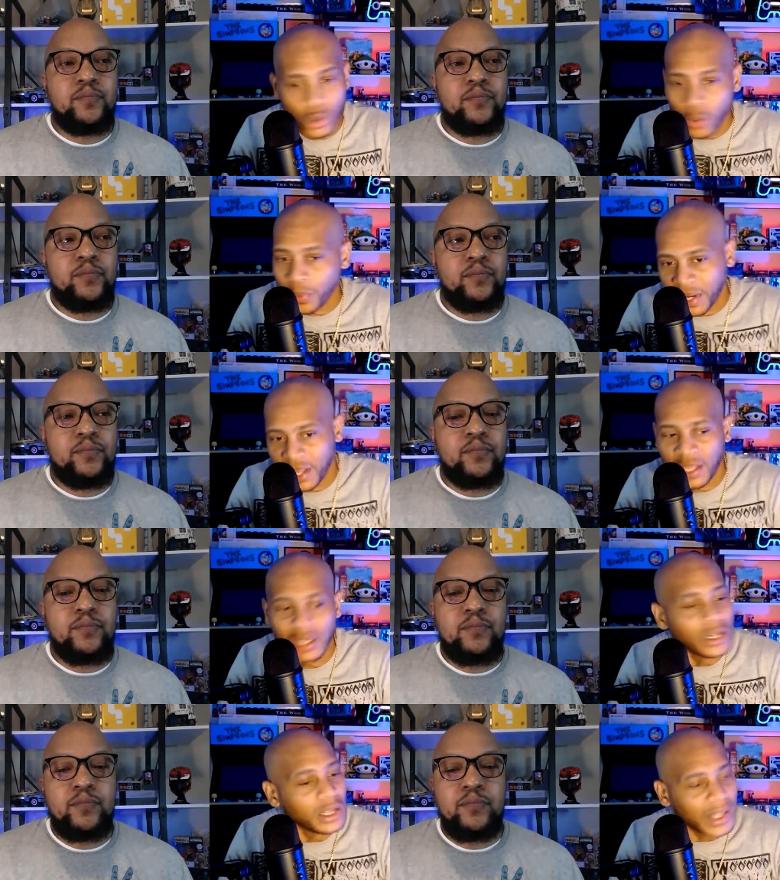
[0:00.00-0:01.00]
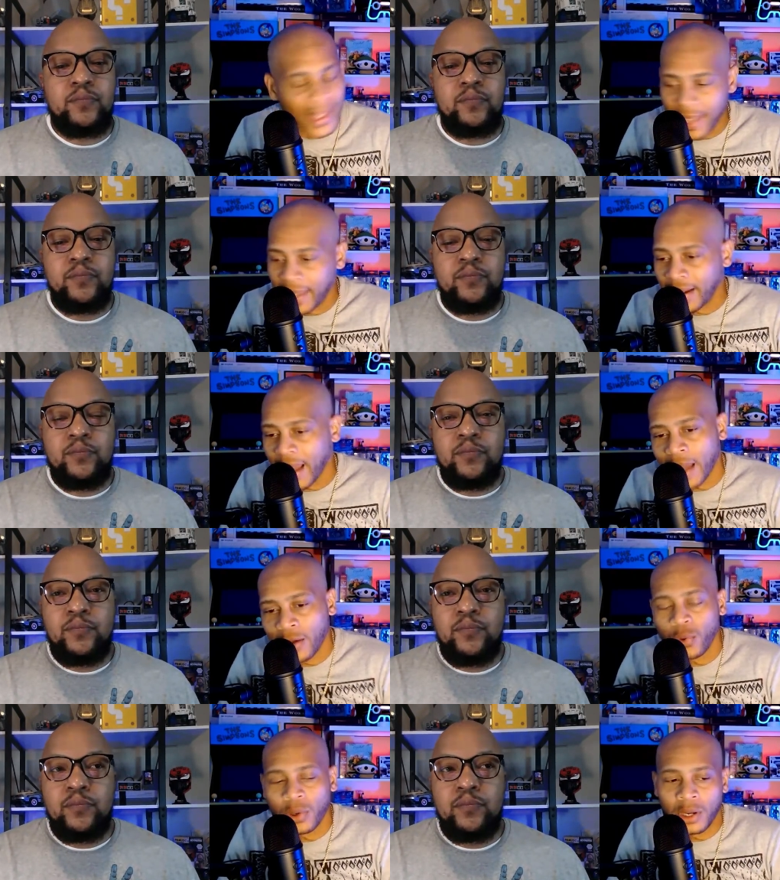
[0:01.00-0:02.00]
Speaker 1: know we did, and I
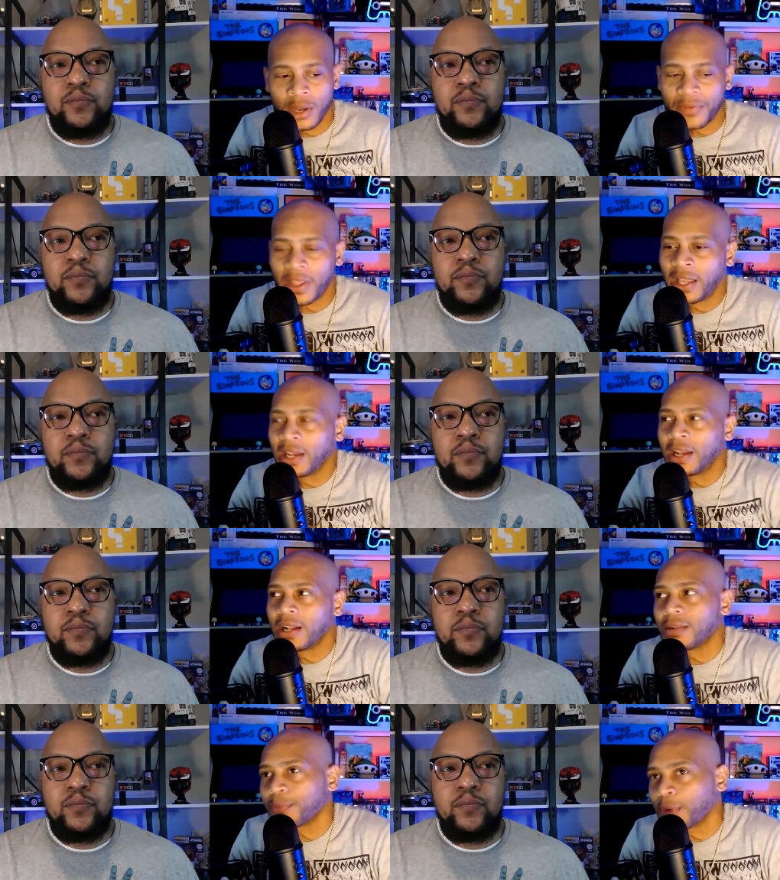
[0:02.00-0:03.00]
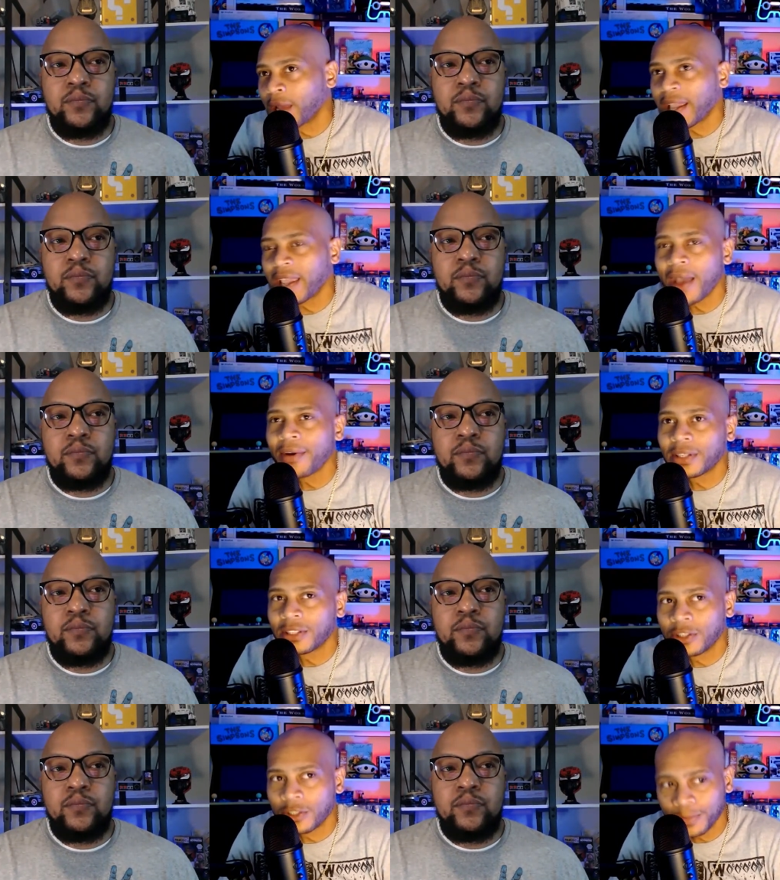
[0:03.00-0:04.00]
knew enough and for that
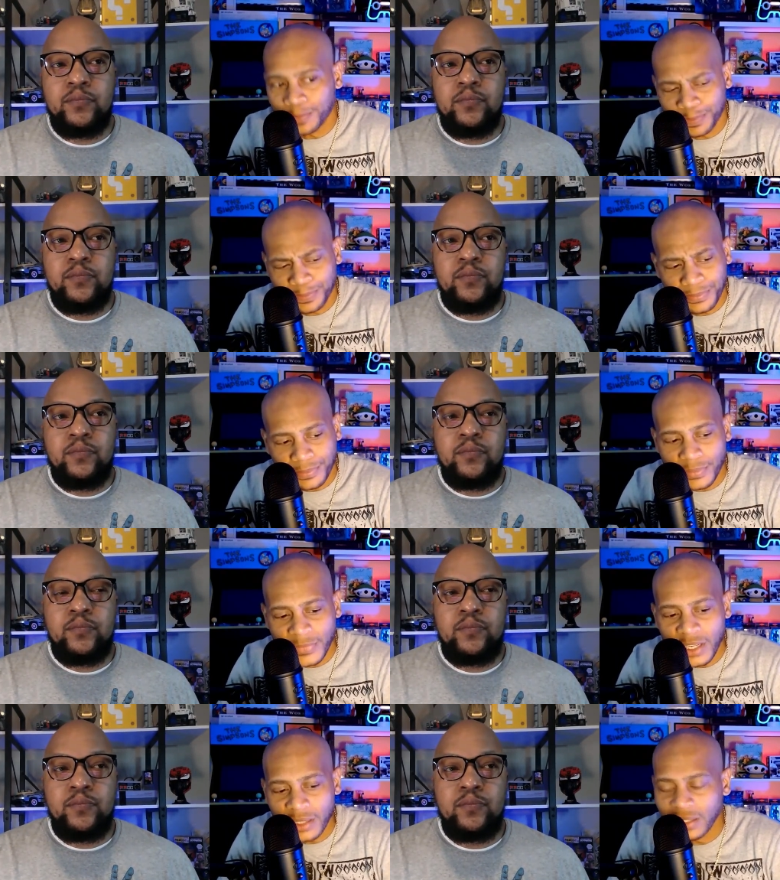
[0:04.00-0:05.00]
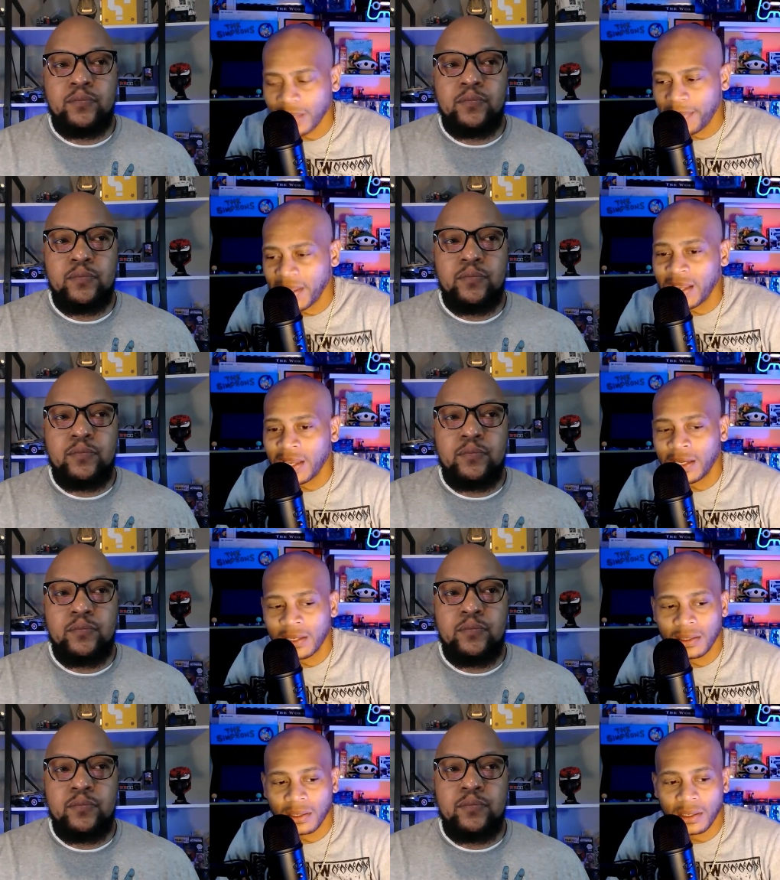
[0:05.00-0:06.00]
character to
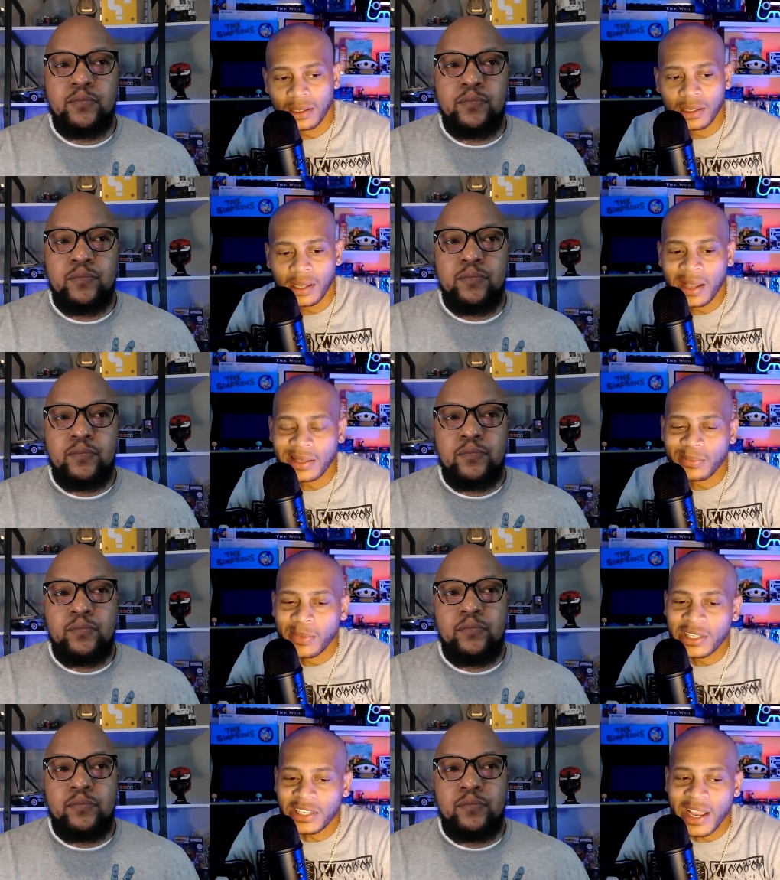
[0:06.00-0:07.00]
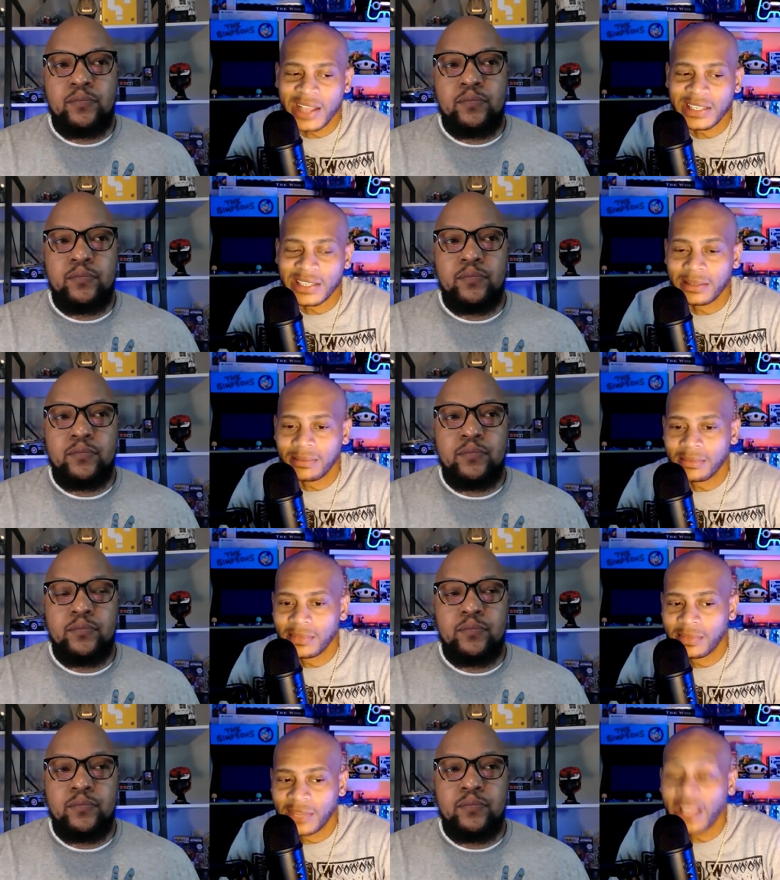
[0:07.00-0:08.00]
mean as much as it
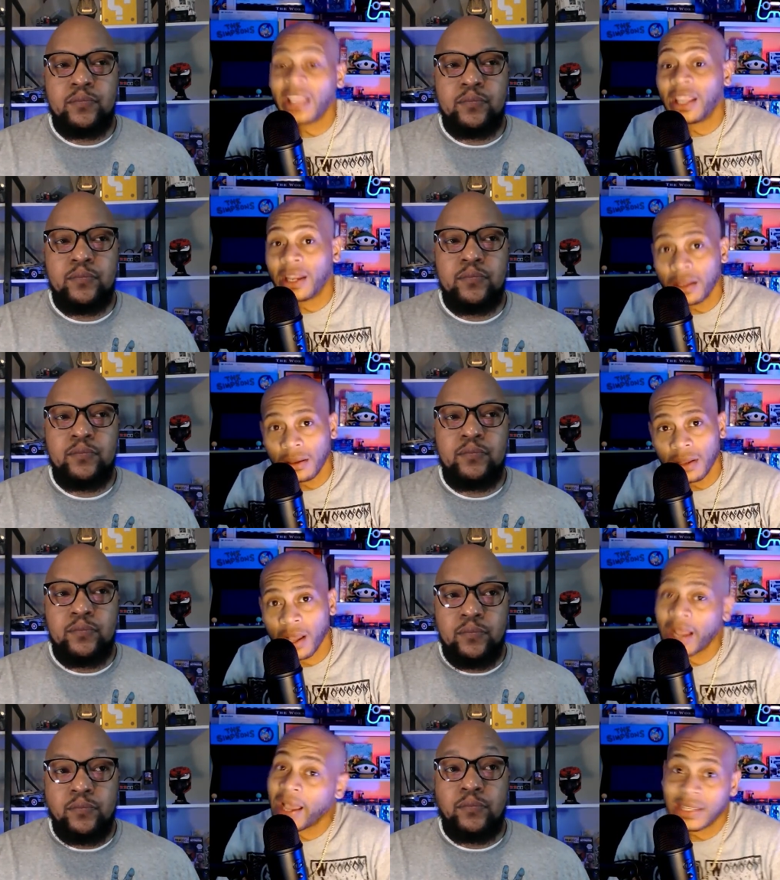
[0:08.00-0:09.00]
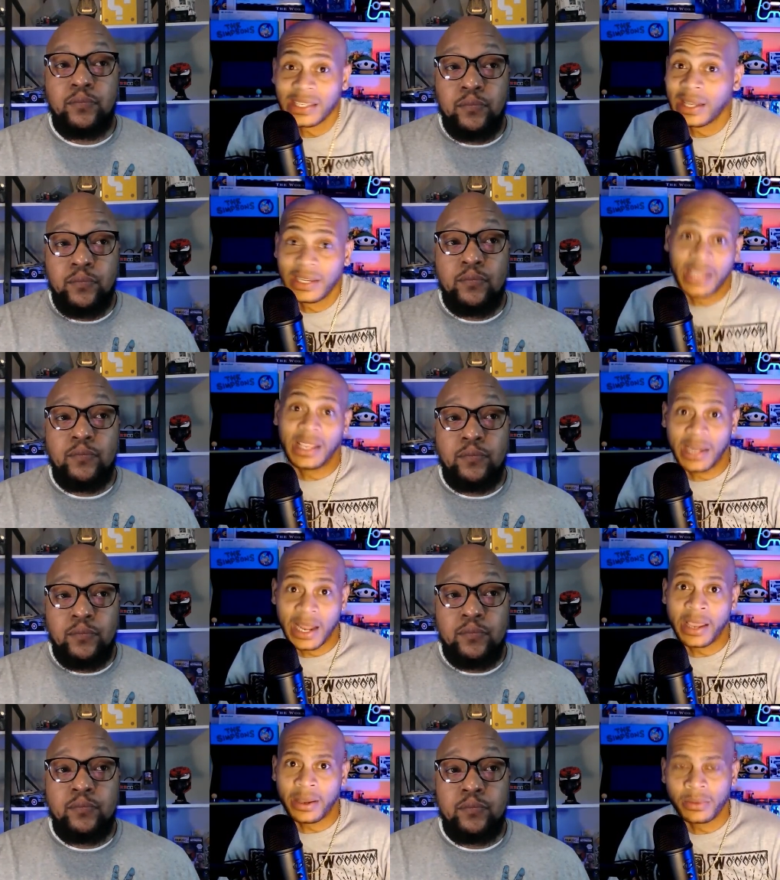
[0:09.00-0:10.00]
did. I gotta say did
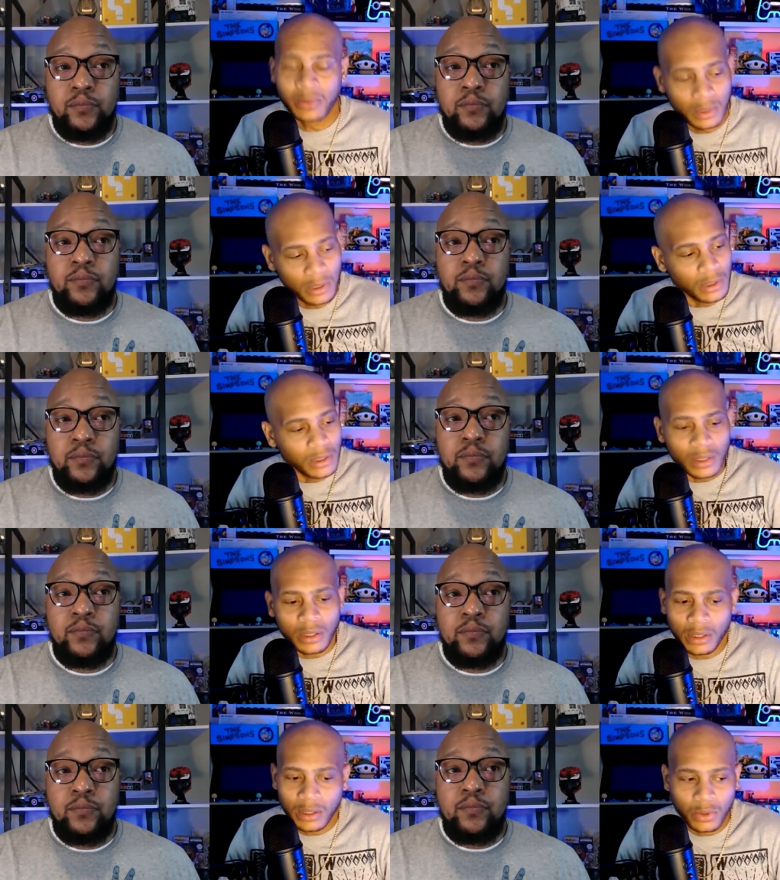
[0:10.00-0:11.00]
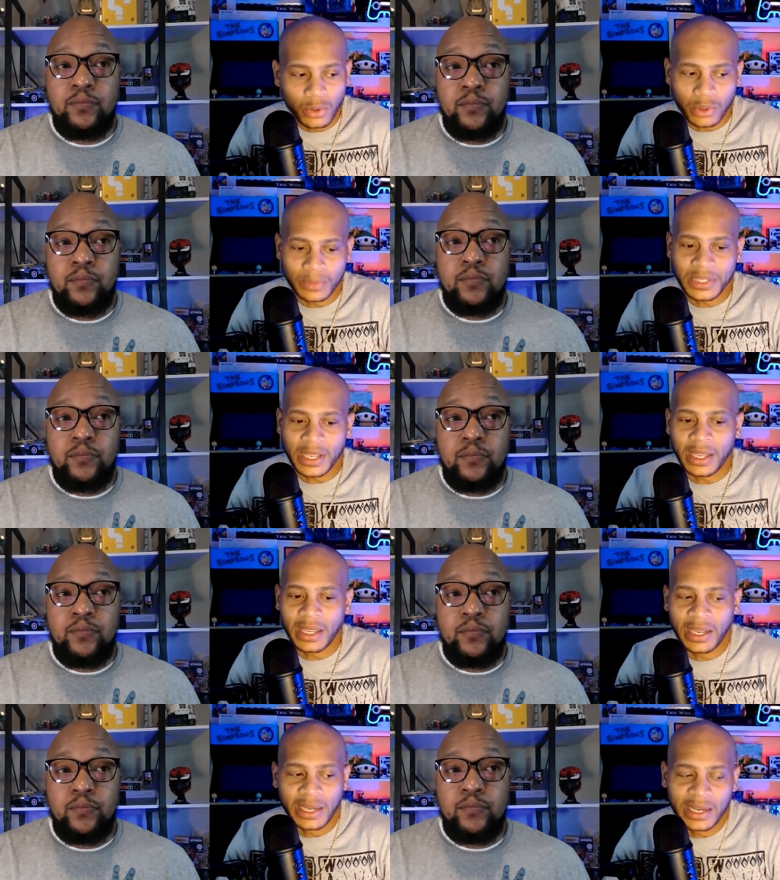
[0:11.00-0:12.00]
now. You know what I'm
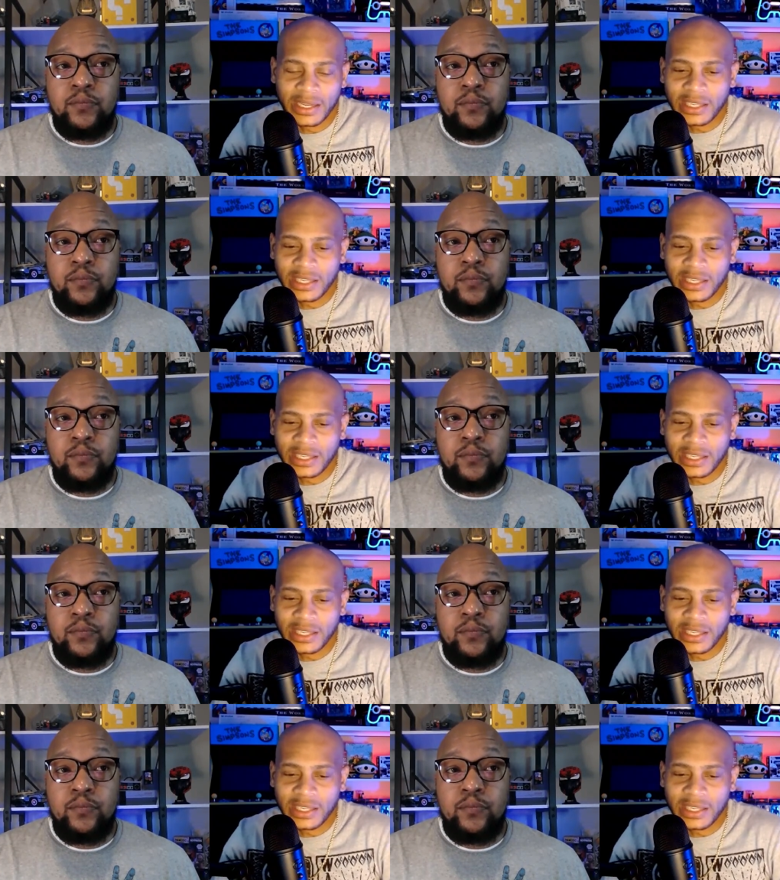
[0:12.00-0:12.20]
saying? And then